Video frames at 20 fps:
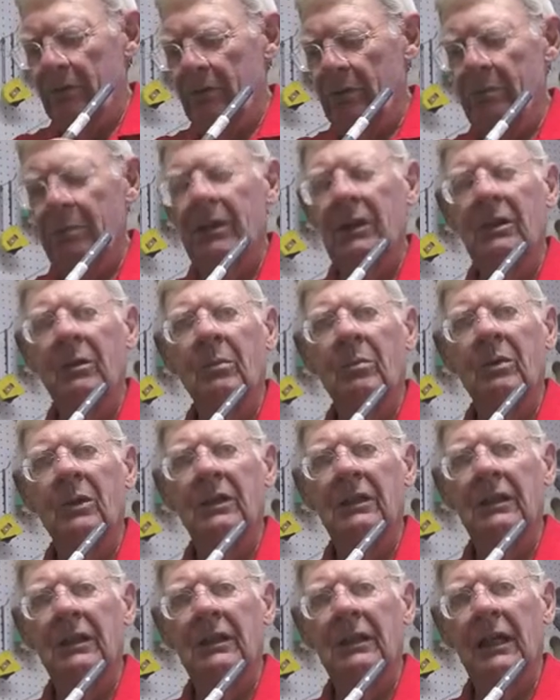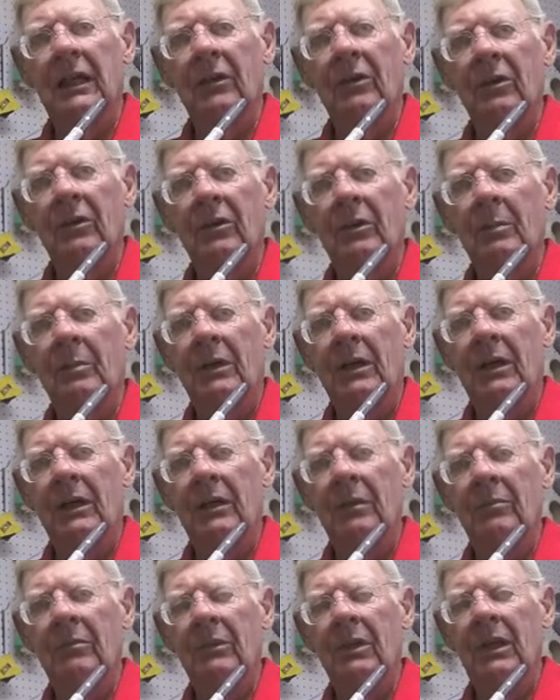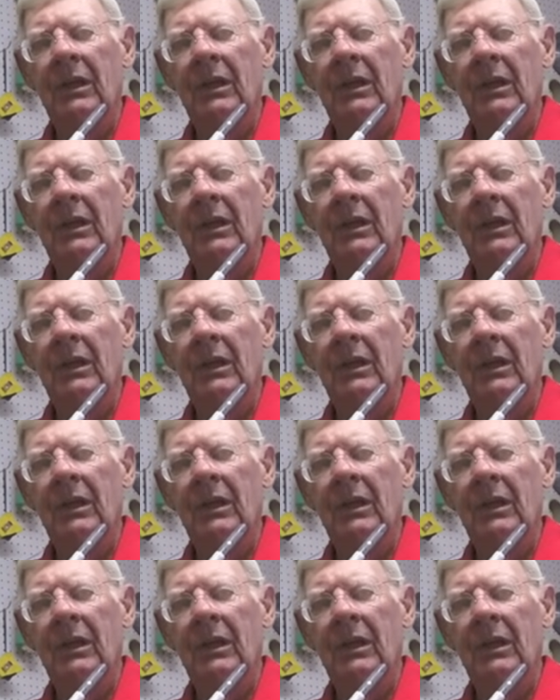would be completely down on the bottom.